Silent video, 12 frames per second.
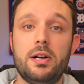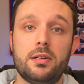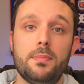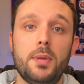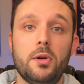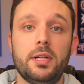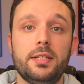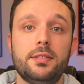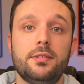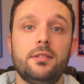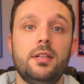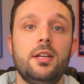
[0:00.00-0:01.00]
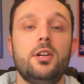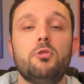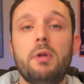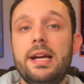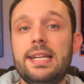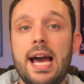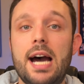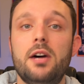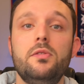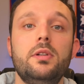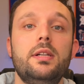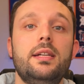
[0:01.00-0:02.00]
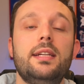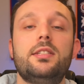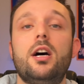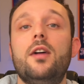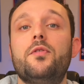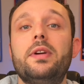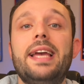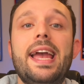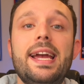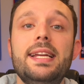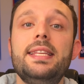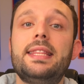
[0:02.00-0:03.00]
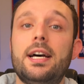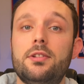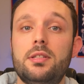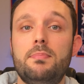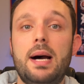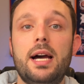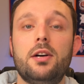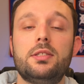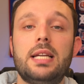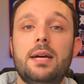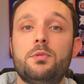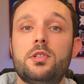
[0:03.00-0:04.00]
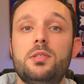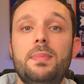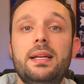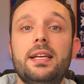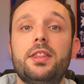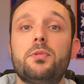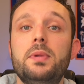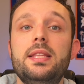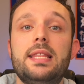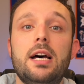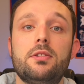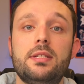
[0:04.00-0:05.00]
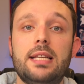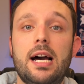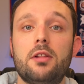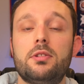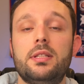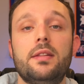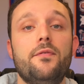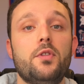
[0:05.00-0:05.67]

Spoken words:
welcome bonus. Right now, it's offering 80,000 miles after spending $3,000 in the